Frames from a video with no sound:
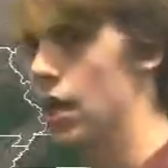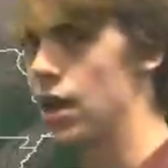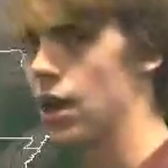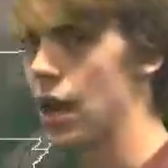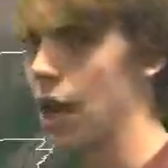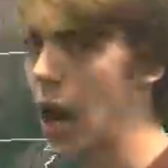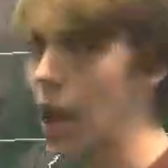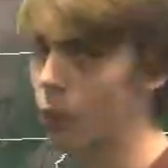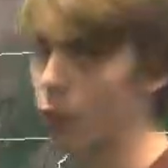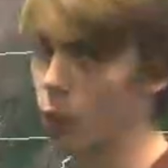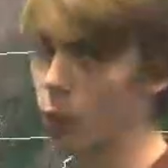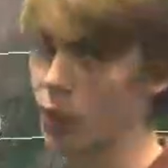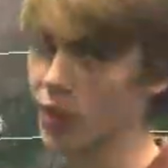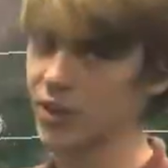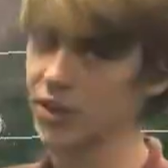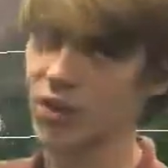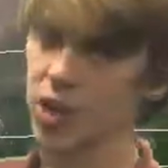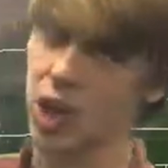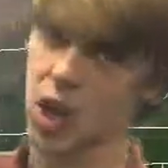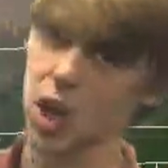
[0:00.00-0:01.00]
Not what we
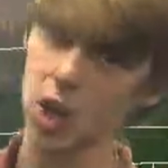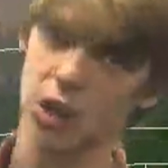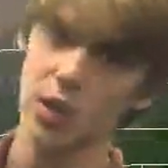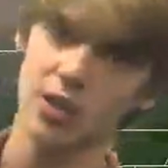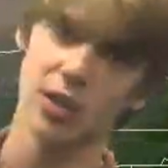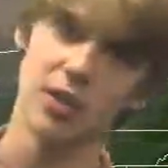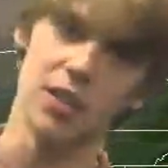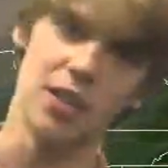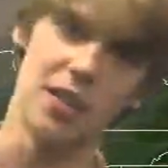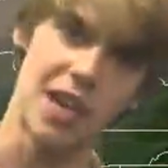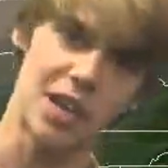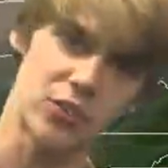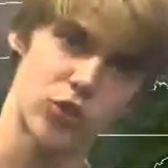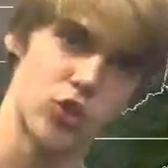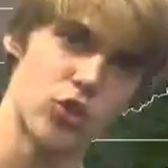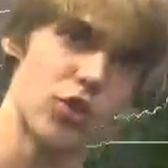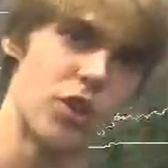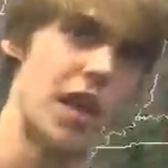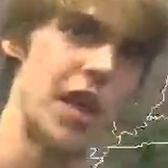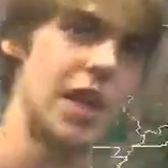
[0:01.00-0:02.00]
saw
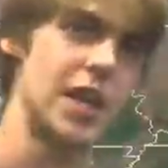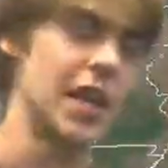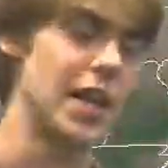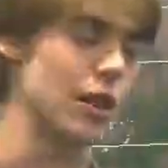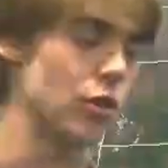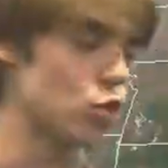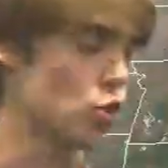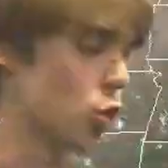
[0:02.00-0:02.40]
yesterday in